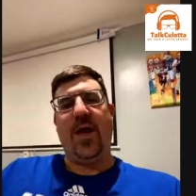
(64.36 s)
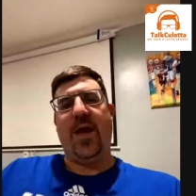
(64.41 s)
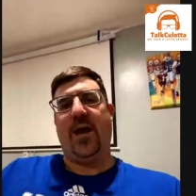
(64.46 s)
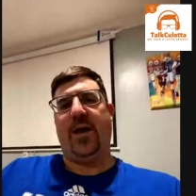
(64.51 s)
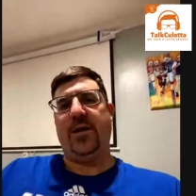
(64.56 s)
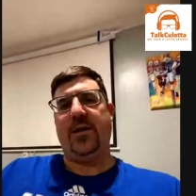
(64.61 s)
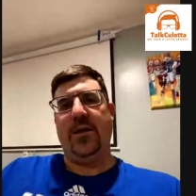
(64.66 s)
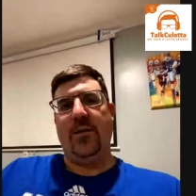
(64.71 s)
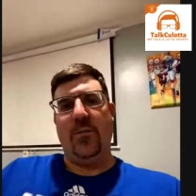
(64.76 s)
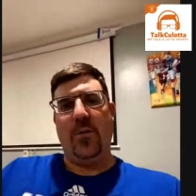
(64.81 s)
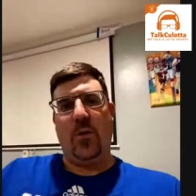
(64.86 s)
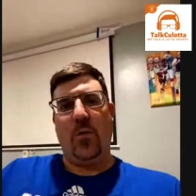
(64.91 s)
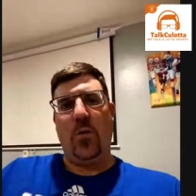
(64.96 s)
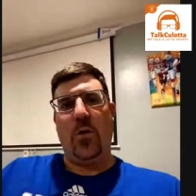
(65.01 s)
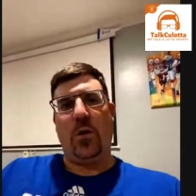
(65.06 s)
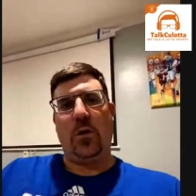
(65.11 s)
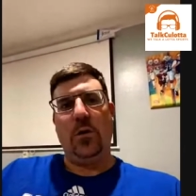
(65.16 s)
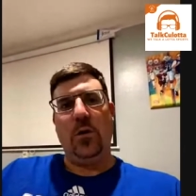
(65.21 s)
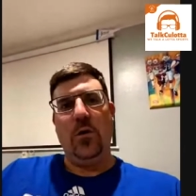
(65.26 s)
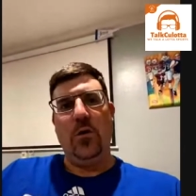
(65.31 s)
academic
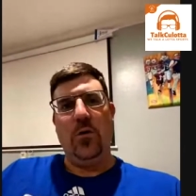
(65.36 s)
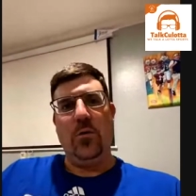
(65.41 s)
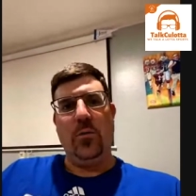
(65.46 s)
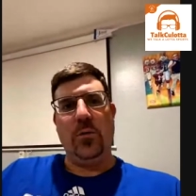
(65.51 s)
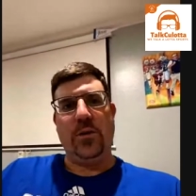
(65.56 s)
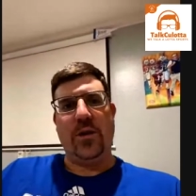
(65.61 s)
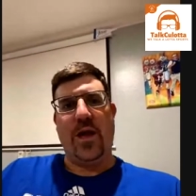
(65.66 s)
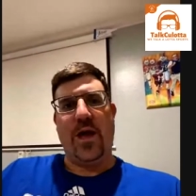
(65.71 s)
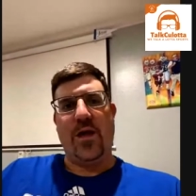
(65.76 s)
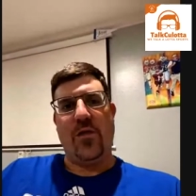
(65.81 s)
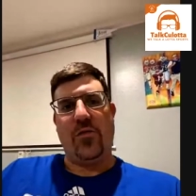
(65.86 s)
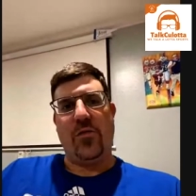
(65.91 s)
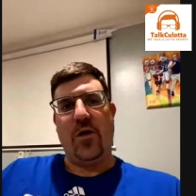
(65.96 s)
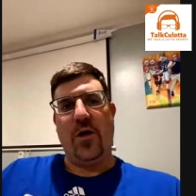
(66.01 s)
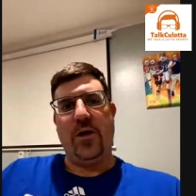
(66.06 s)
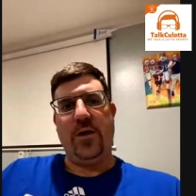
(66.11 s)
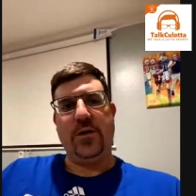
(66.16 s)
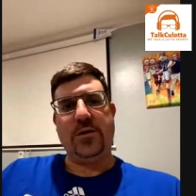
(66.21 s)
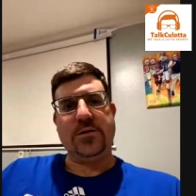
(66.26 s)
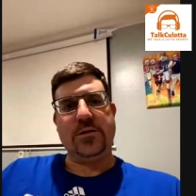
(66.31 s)
workload with the
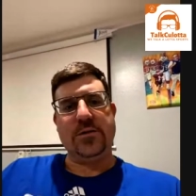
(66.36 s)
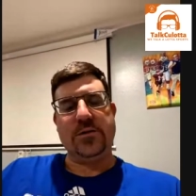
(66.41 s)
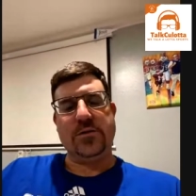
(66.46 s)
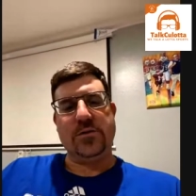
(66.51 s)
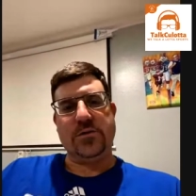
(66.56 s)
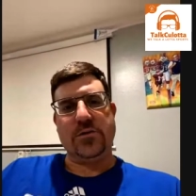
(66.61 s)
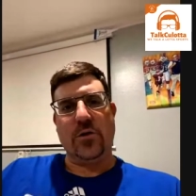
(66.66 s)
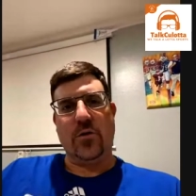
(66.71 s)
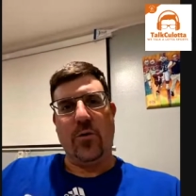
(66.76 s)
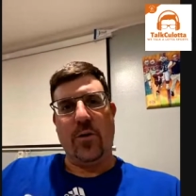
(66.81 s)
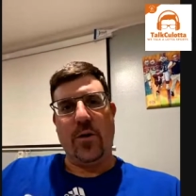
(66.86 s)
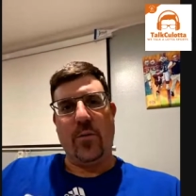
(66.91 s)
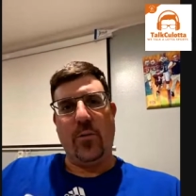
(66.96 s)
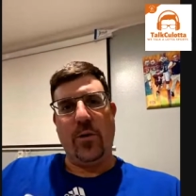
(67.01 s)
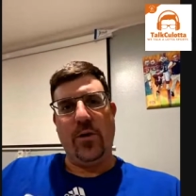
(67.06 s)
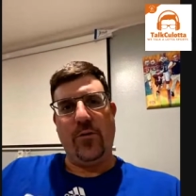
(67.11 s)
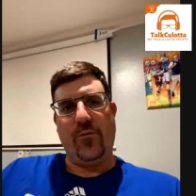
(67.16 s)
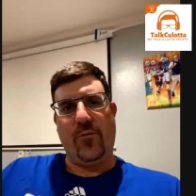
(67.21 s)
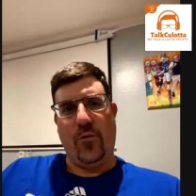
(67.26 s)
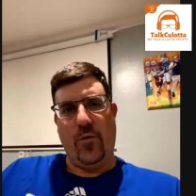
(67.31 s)
athletics is just a great
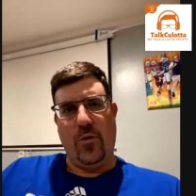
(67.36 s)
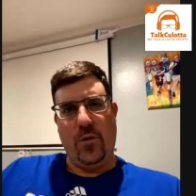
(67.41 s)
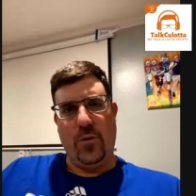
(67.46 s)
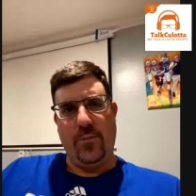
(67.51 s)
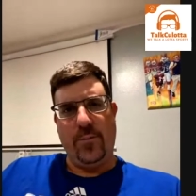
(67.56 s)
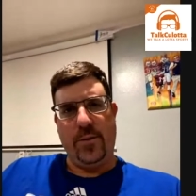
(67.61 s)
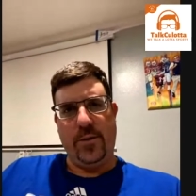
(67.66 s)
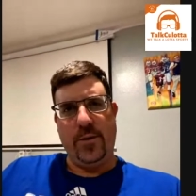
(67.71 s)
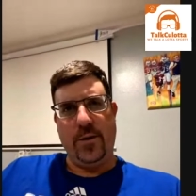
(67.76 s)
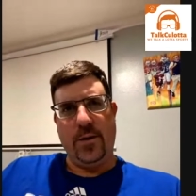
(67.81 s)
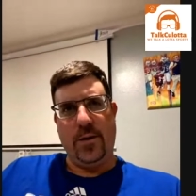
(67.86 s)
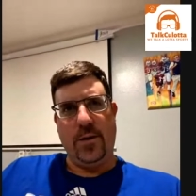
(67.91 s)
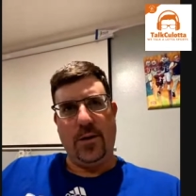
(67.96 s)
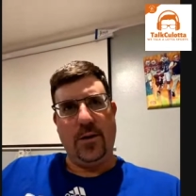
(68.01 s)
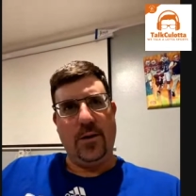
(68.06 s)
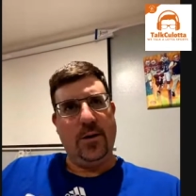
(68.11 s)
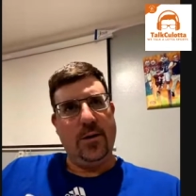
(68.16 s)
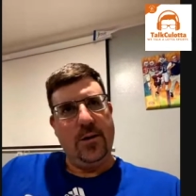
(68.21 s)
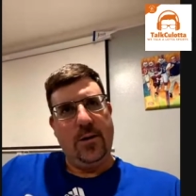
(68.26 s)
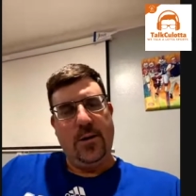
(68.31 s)
week for them, and
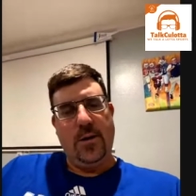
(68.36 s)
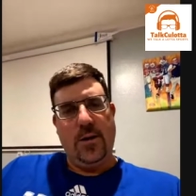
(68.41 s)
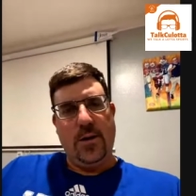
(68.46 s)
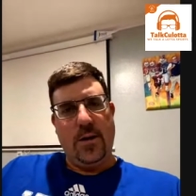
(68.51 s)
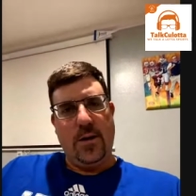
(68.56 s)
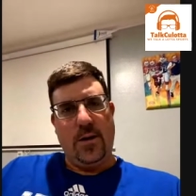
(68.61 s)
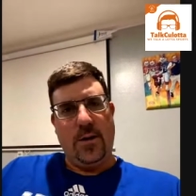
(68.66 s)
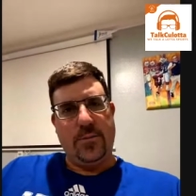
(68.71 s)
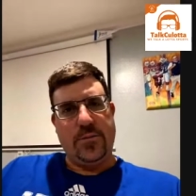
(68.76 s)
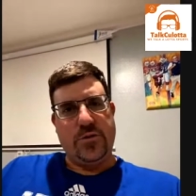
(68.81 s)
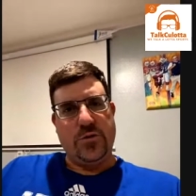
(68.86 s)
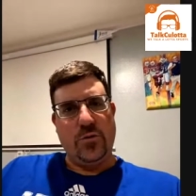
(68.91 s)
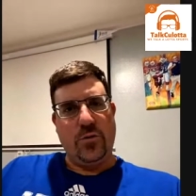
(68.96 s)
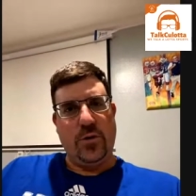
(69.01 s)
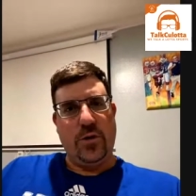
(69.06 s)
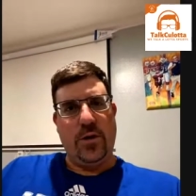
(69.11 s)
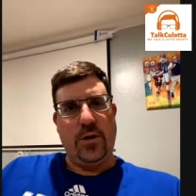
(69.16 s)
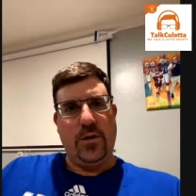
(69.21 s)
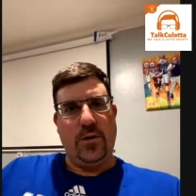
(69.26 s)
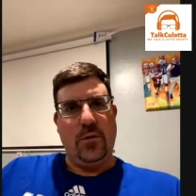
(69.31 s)
uh, and I'm sure
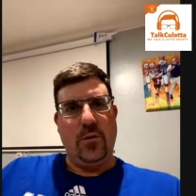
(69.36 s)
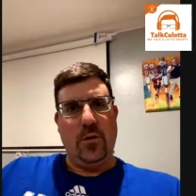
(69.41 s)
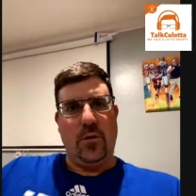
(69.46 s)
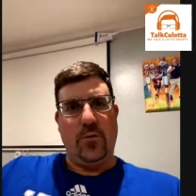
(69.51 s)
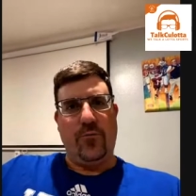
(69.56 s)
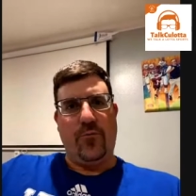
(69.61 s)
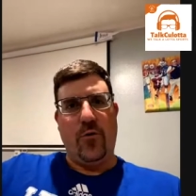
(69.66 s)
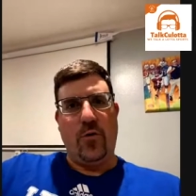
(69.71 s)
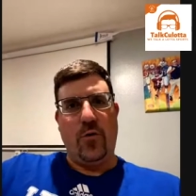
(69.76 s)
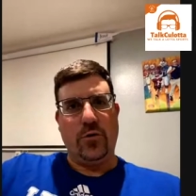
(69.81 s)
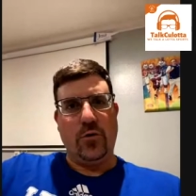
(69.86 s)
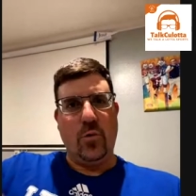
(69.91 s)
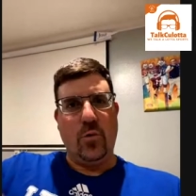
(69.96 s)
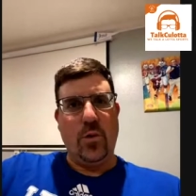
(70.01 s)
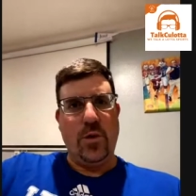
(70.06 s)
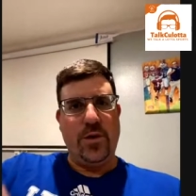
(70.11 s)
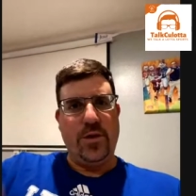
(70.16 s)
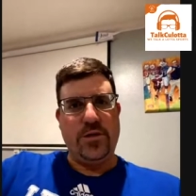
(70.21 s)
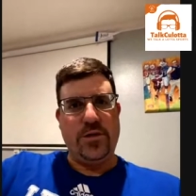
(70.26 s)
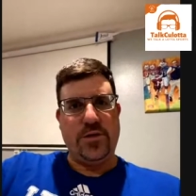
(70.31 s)
they looking forward to
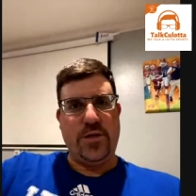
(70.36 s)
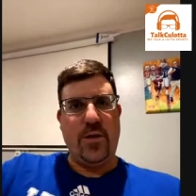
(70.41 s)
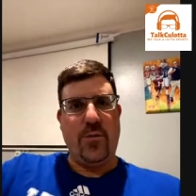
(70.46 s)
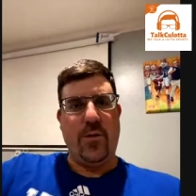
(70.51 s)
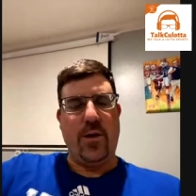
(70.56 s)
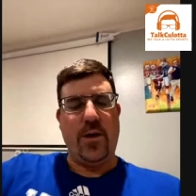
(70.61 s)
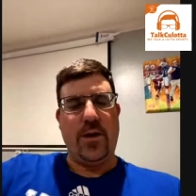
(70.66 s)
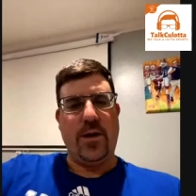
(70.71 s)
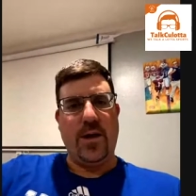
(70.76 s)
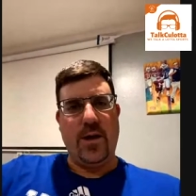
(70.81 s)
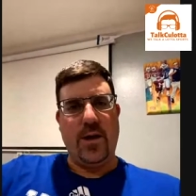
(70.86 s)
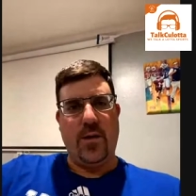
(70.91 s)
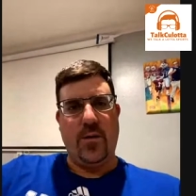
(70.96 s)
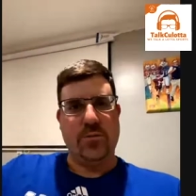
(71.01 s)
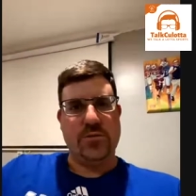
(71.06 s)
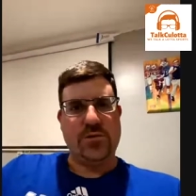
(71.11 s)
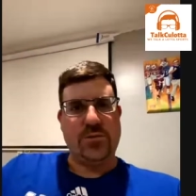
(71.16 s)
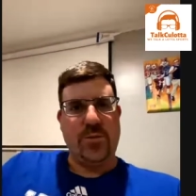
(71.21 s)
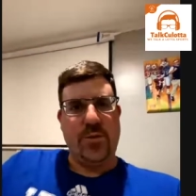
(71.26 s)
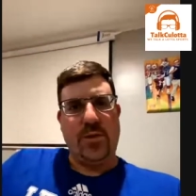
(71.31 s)
win each day right now.
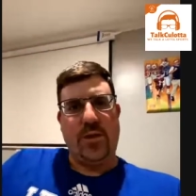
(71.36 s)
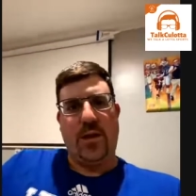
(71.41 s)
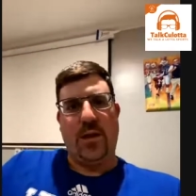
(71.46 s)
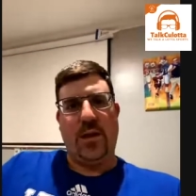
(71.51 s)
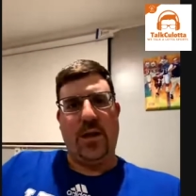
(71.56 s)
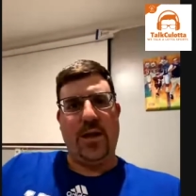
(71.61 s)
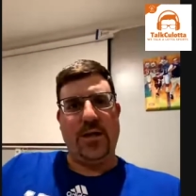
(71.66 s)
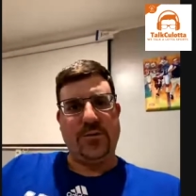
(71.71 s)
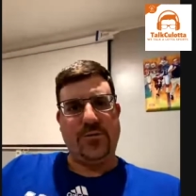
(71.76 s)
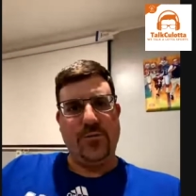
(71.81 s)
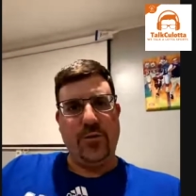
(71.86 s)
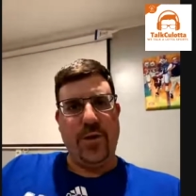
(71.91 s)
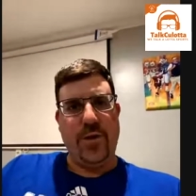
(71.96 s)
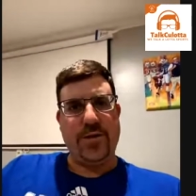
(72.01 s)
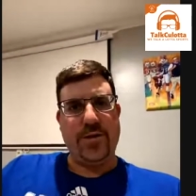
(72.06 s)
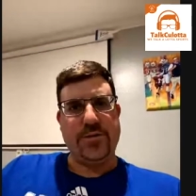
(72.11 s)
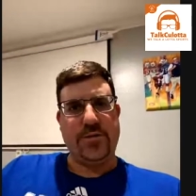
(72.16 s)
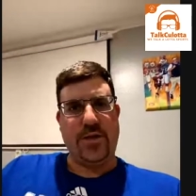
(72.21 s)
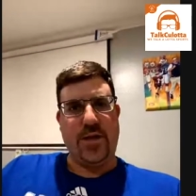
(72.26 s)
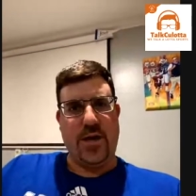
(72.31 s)
Spending our last few
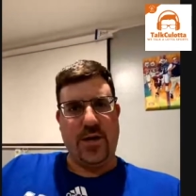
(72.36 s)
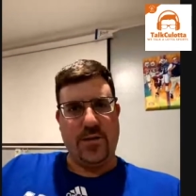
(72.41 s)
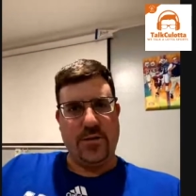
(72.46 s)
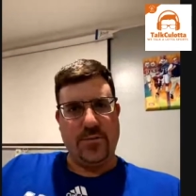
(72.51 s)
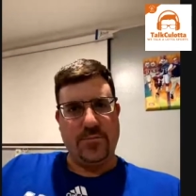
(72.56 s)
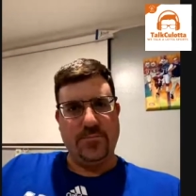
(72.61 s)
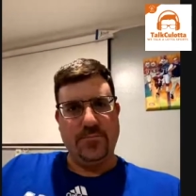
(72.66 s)
days together.